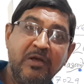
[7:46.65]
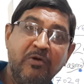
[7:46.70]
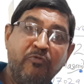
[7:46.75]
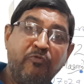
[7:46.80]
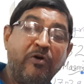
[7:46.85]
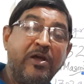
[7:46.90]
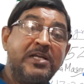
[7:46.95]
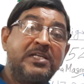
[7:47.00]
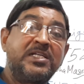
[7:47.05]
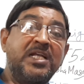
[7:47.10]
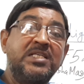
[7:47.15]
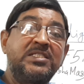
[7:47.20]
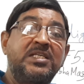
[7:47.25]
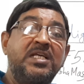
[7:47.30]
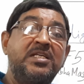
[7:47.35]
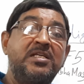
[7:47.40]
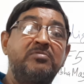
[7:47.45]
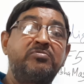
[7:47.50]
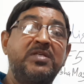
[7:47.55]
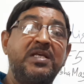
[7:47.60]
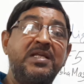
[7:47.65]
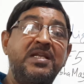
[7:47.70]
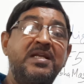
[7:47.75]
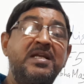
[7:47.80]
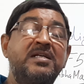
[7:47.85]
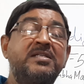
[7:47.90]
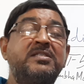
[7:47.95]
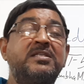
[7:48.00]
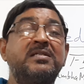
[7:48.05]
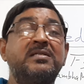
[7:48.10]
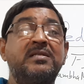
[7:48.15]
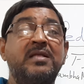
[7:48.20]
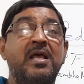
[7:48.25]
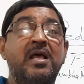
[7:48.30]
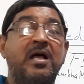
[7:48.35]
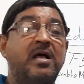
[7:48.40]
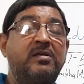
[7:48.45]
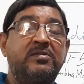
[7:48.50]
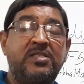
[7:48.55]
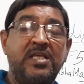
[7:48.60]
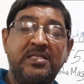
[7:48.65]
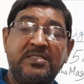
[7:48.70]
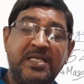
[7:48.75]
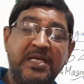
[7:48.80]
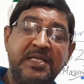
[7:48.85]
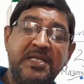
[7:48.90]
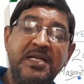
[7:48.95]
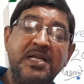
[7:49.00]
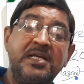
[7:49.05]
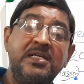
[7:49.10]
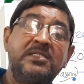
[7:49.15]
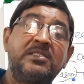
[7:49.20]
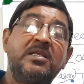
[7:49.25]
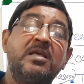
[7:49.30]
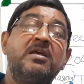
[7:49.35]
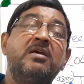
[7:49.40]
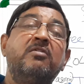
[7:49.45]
Why transgressive segregants?